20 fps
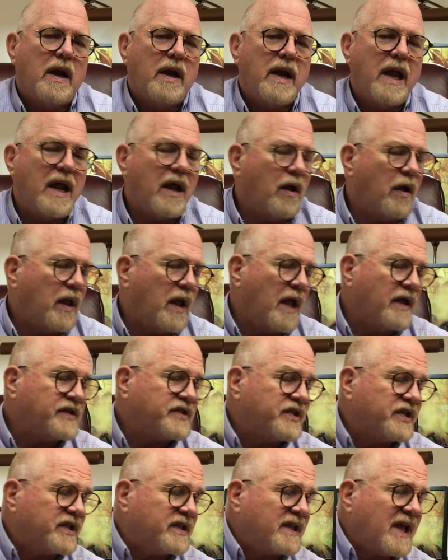Now,
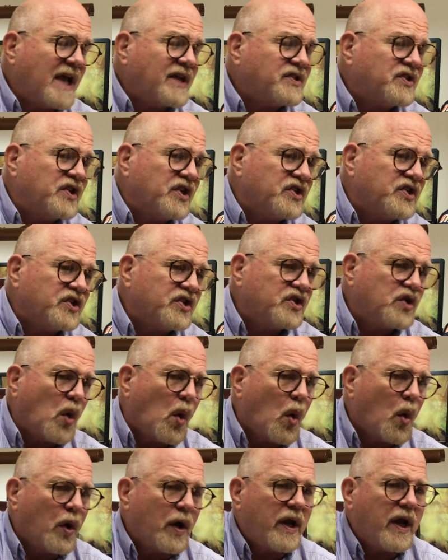as the
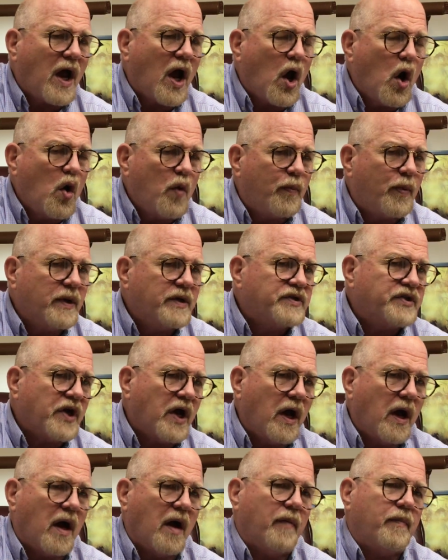story opens
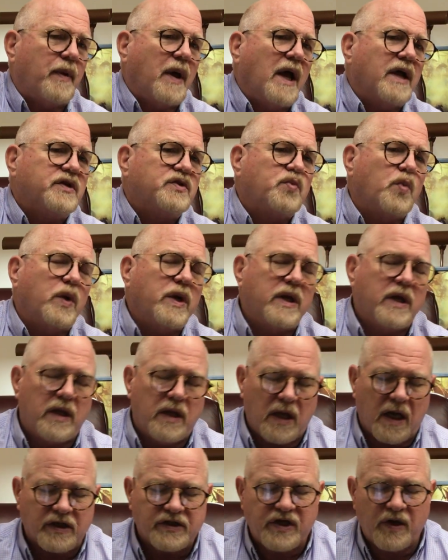up, as
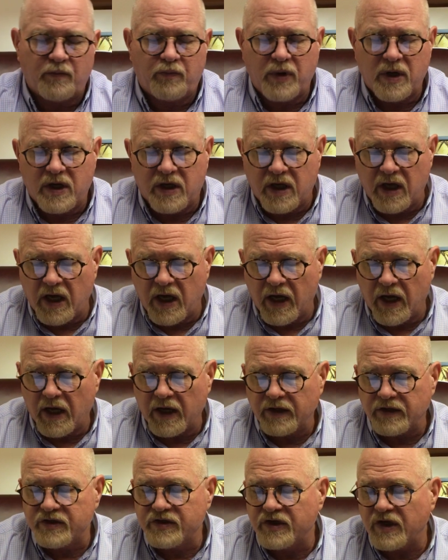it
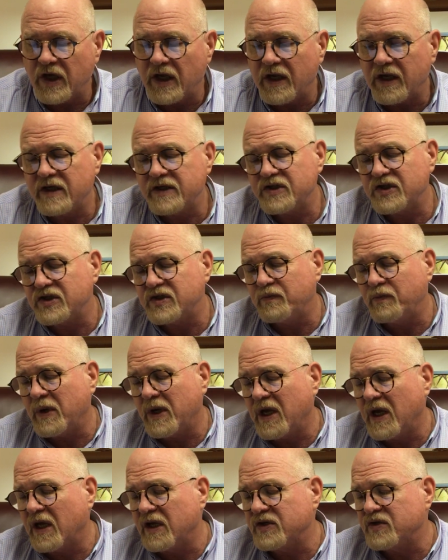begins
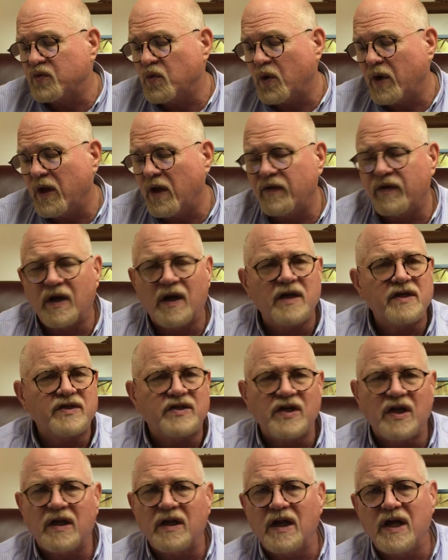with, and
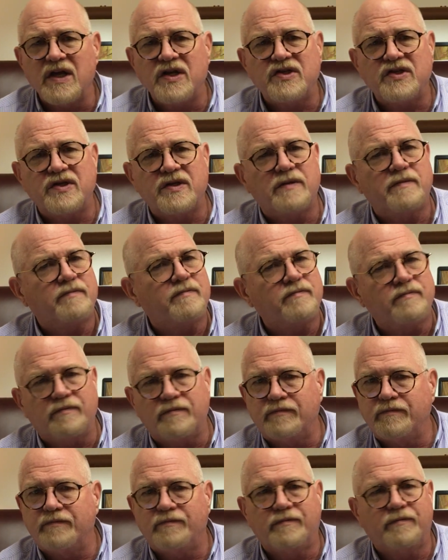it's at least
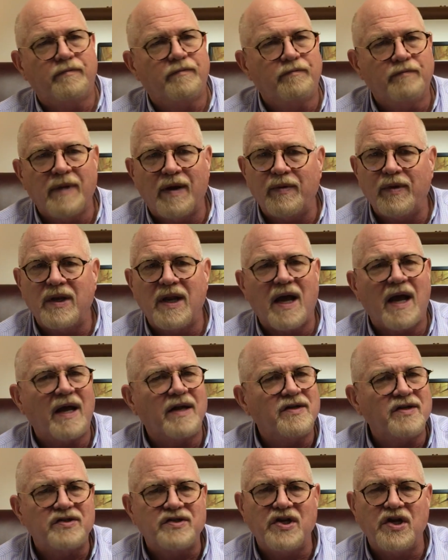maybe
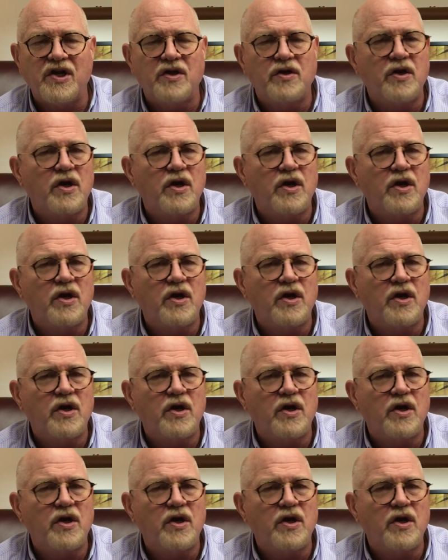9 to 10